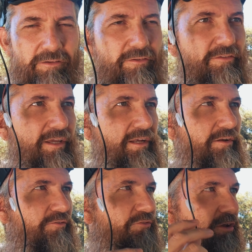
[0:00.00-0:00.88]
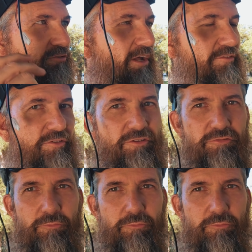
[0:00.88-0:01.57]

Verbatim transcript: just getting it adjusted just